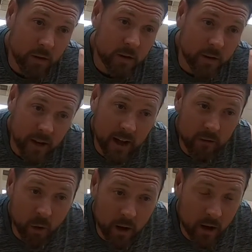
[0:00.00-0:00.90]
You can
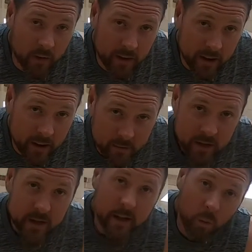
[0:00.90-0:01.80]
have one on the incline
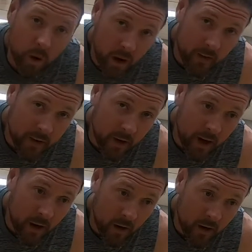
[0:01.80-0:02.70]
machine and one on the
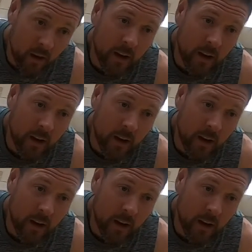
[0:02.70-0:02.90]
ground.